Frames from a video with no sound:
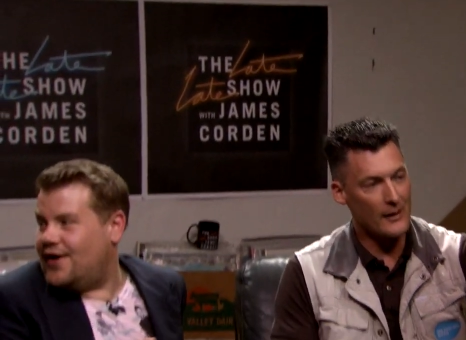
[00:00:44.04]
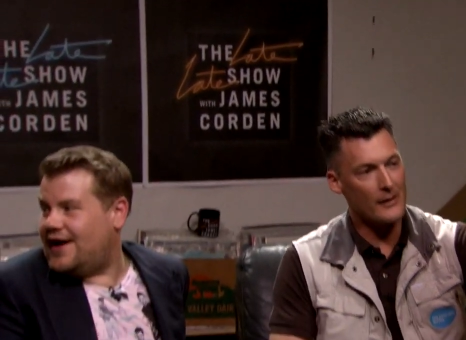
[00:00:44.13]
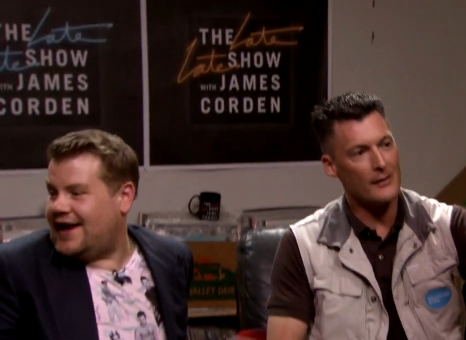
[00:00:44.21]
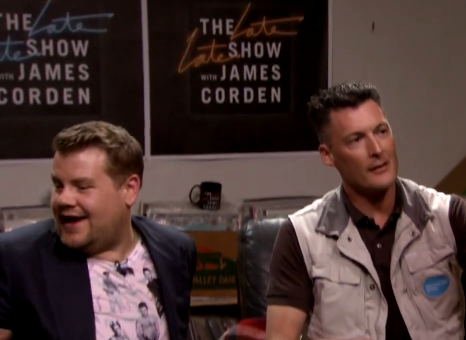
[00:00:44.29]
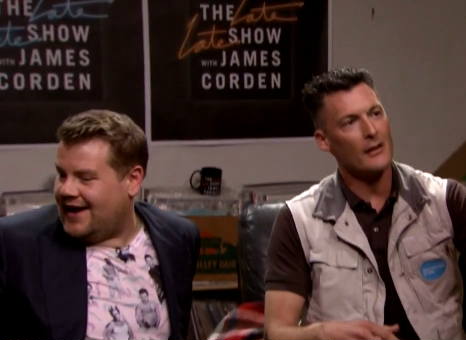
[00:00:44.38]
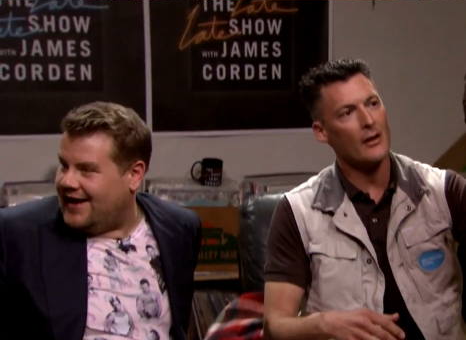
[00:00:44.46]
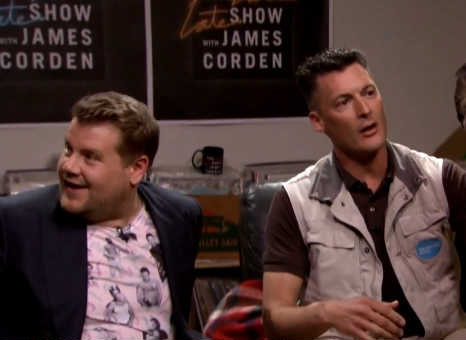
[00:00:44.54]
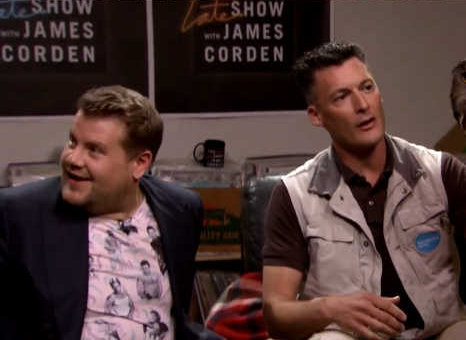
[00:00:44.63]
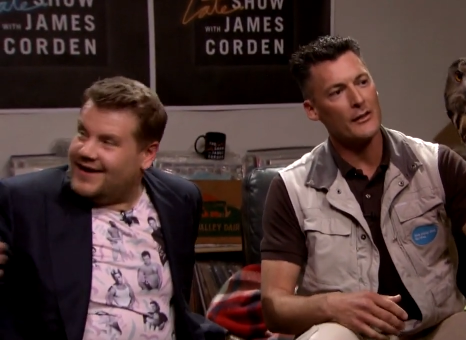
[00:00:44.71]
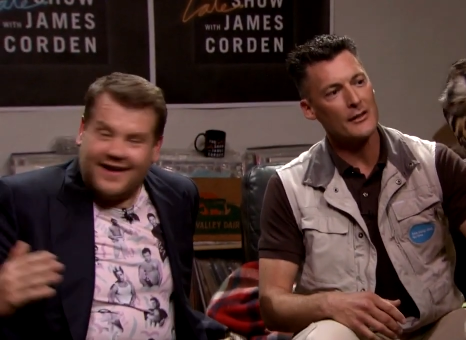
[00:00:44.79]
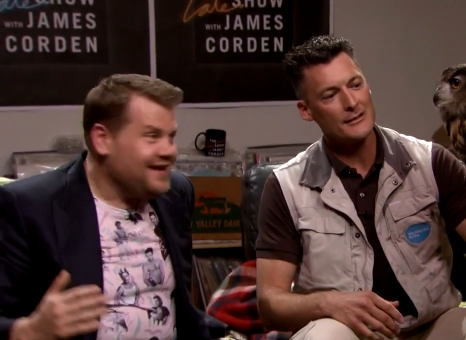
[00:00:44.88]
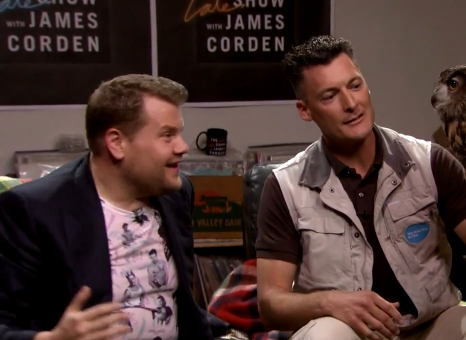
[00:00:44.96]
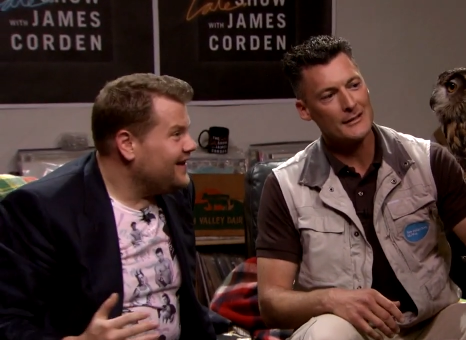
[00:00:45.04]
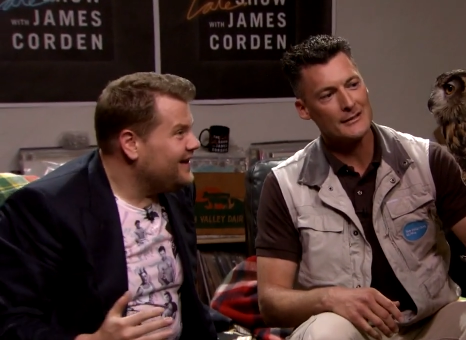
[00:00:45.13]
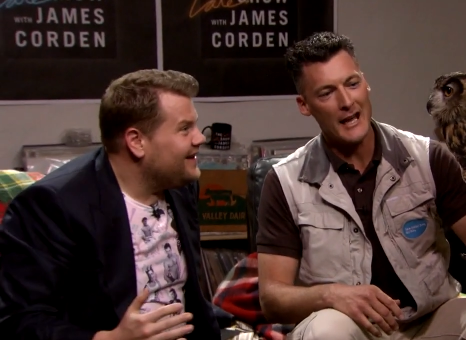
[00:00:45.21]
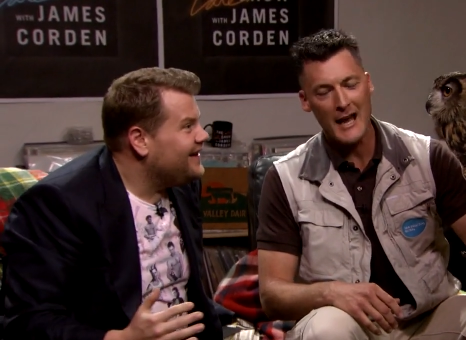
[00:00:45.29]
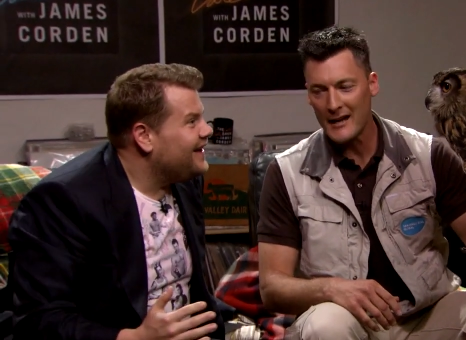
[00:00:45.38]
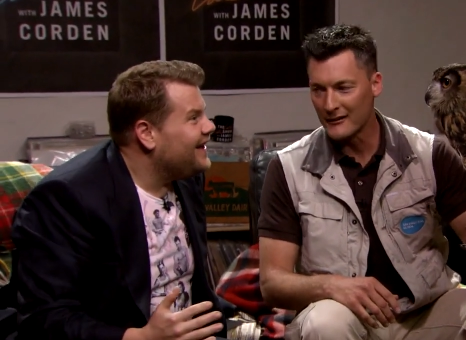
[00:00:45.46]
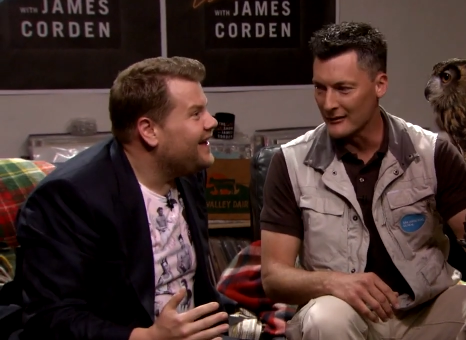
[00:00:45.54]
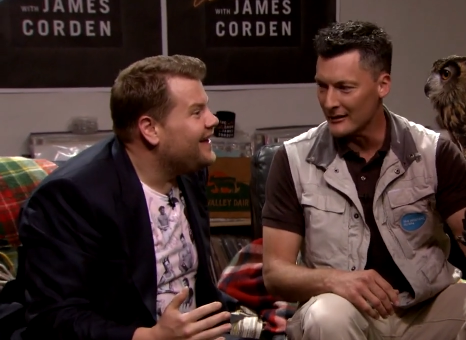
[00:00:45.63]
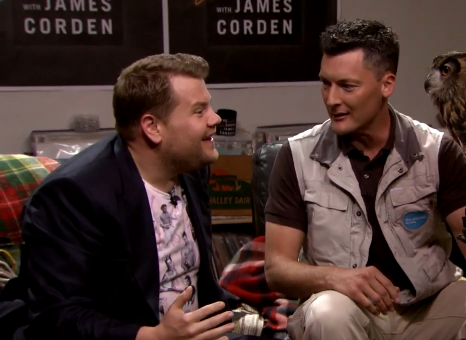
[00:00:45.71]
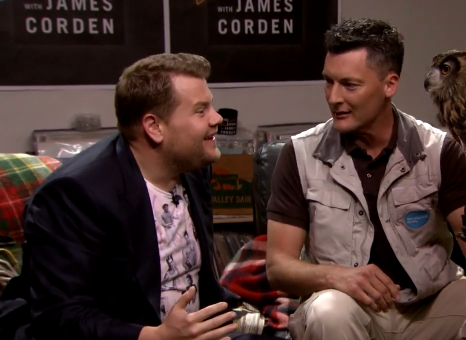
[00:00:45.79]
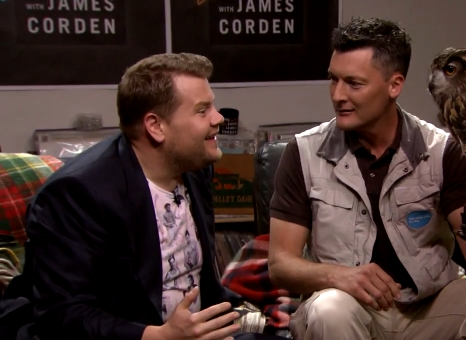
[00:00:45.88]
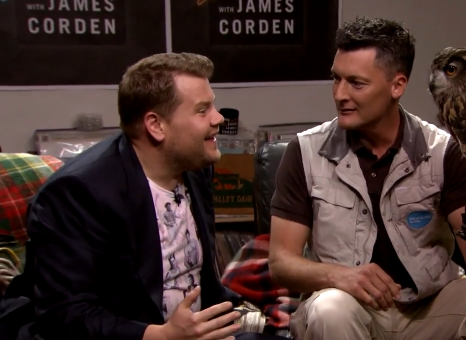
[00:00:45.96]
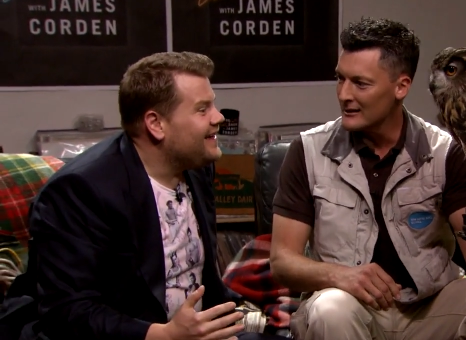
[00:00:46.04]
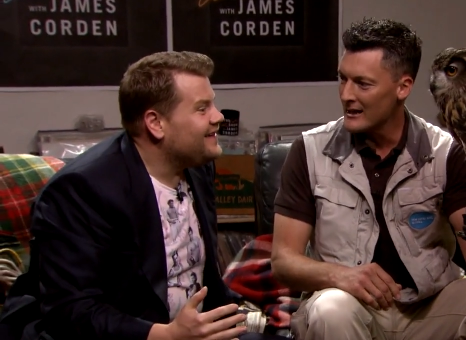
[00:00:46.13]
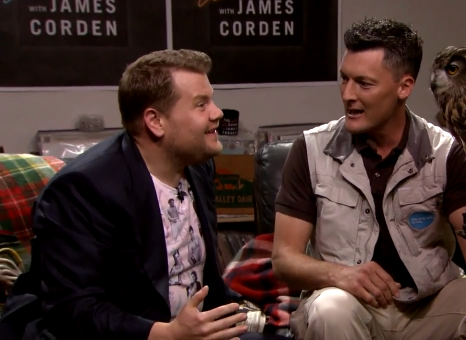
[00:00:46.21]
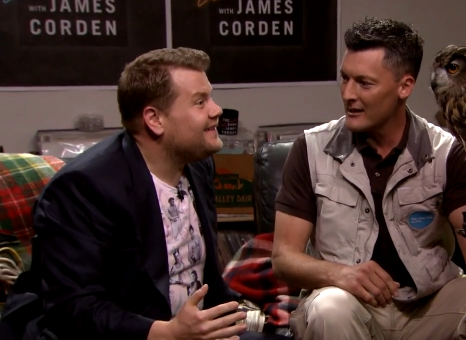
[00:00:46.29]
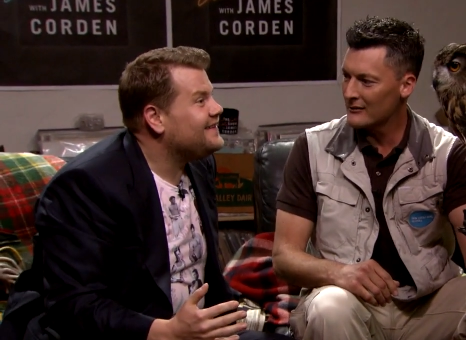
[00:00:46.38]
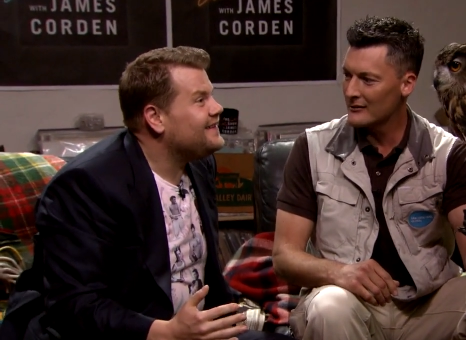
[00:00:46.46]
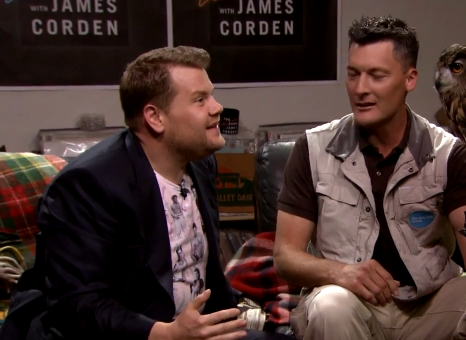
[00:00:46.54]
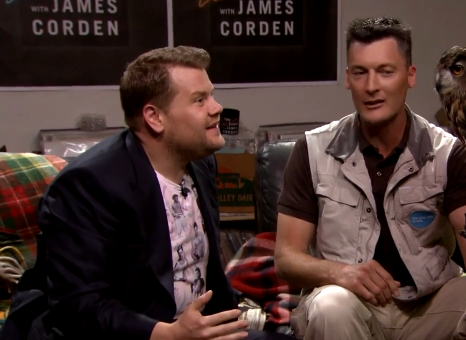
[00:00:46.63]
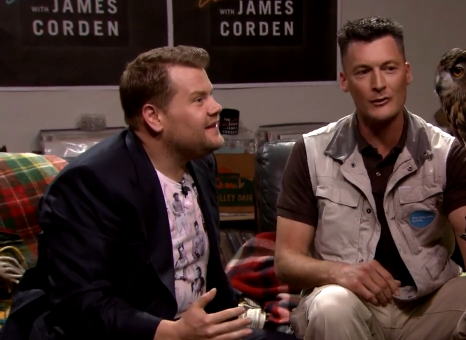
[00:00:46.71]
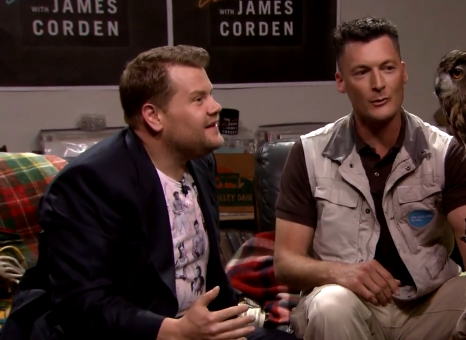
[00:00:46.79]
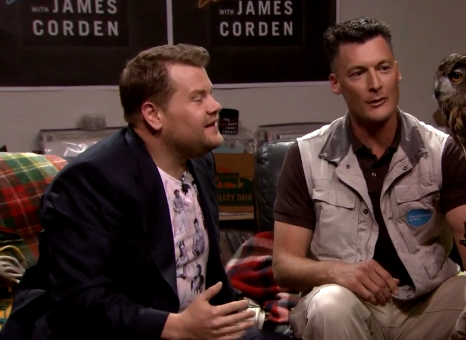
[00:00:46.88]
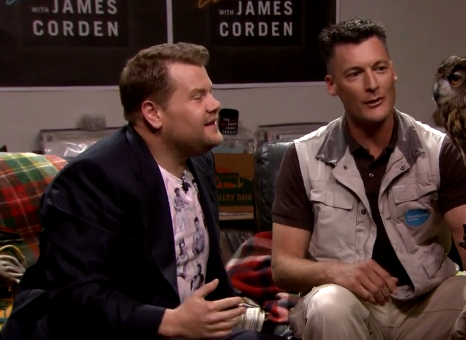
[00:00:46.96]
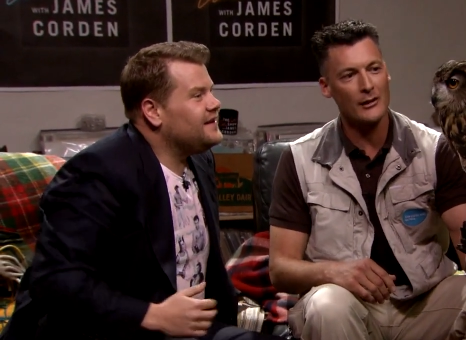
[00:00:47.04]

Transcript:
Speaker 1: here? Uh, this is Hagrid, and Hagrid is one of the